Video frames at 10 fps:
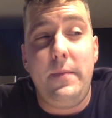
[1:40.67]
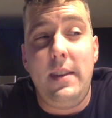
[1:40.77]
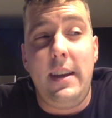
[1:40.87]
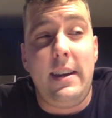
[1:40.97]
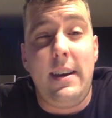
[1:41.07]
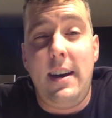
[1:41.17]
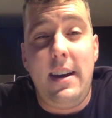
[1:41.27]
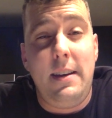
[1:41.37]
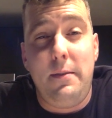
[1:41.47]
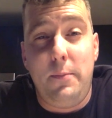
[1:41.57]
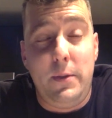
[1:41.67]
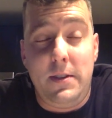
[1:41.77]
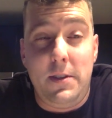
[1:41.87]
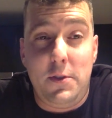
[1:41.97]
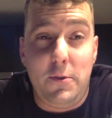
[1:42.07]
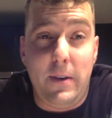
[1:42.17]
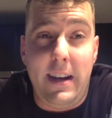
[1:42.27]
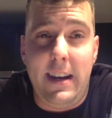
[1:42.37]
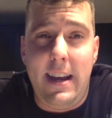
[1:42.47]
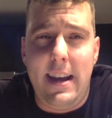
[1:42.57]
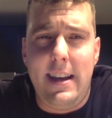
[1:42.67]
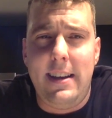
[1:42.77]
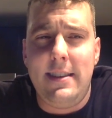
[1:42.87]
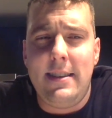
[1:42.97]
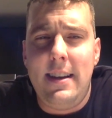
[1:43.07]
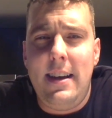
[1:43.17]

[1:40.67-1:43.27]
like I was destroyed, and